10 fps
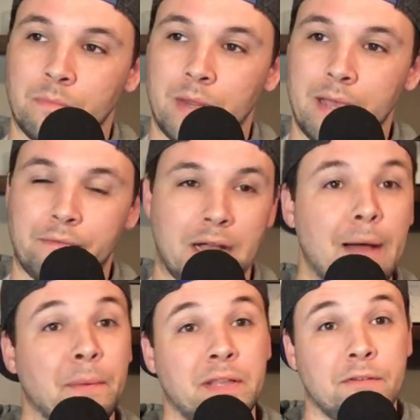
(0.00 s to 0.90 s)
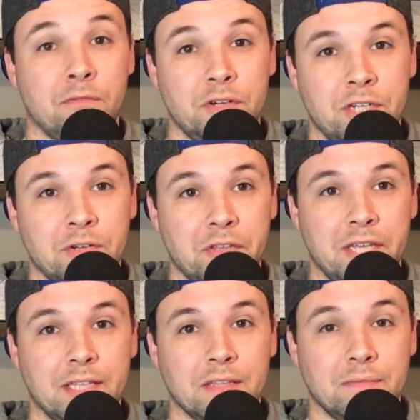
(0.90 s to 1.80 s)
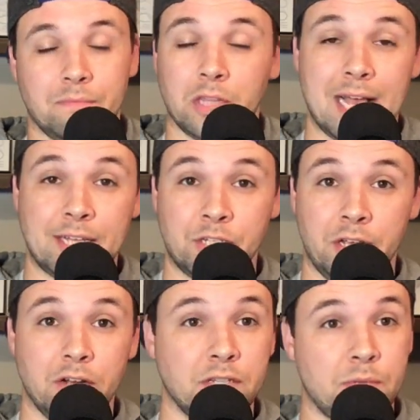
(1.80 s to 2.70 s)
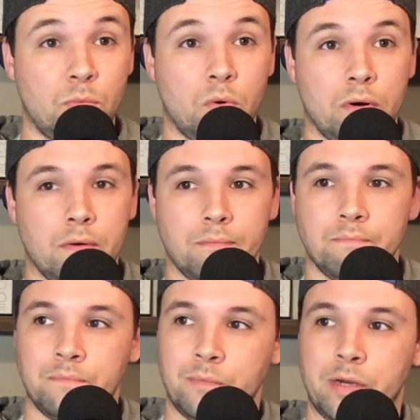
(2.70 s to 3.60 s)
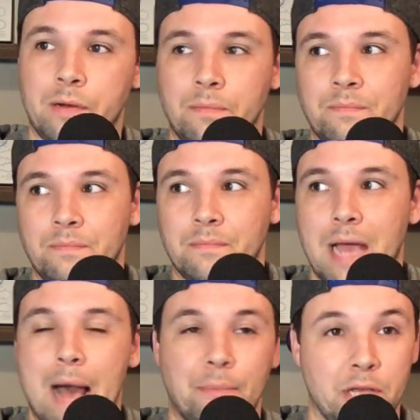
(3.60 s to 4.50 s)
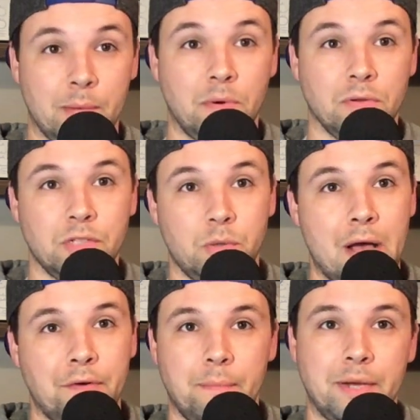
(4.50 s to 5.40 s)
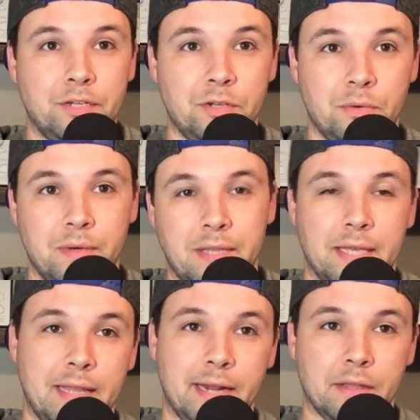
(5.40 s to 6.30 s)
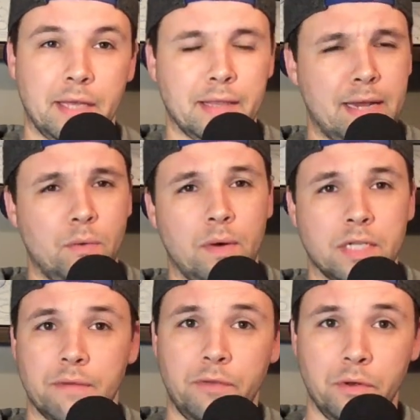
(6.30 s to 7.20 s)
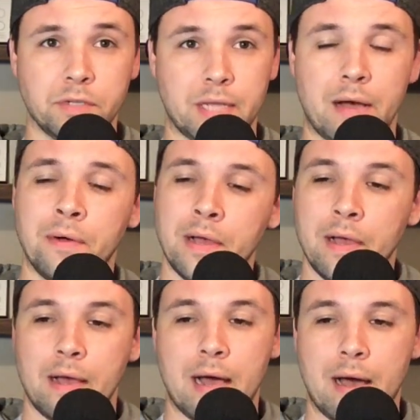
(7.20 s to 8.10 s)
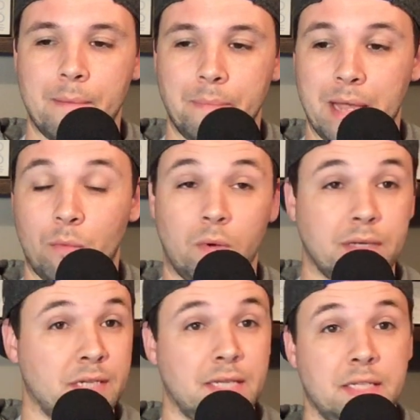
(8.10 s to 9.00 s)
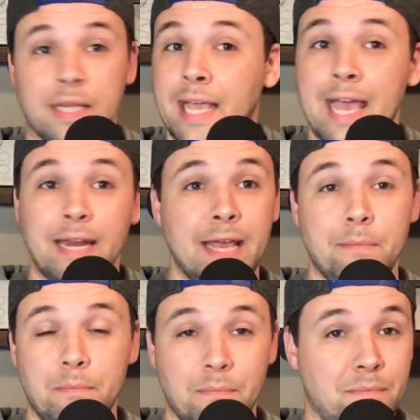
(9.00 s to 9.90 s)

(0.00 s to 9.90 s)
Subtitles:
if a guy played in the Frontier League last year, it's more, applicable to how he might do in the Atlantic League than it was a few years ago. And what does the Can-Am